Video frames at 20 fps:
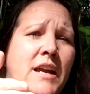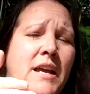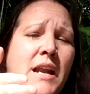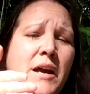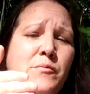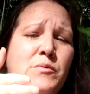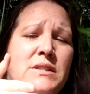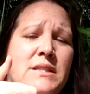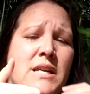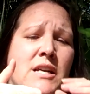and
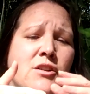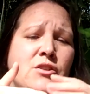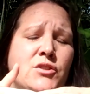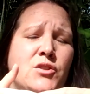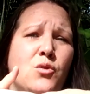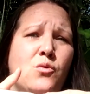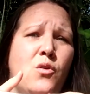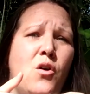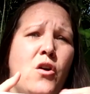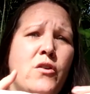I was there
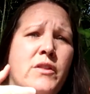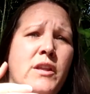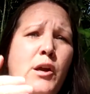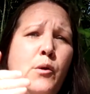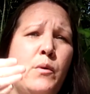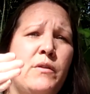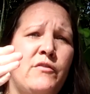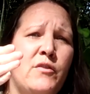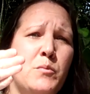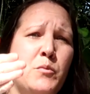so long that
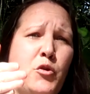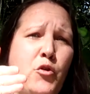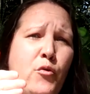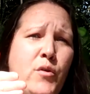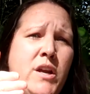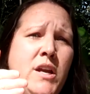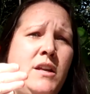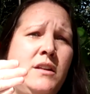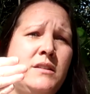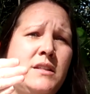it went from
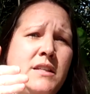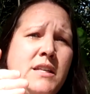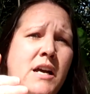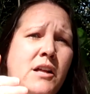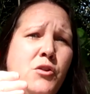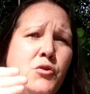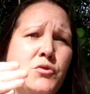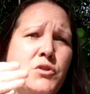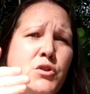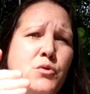green to
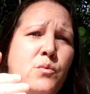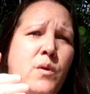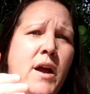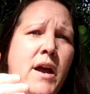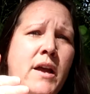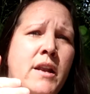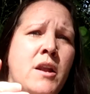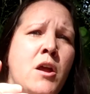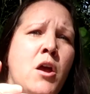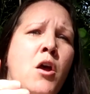yellow to
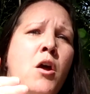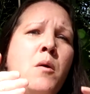red.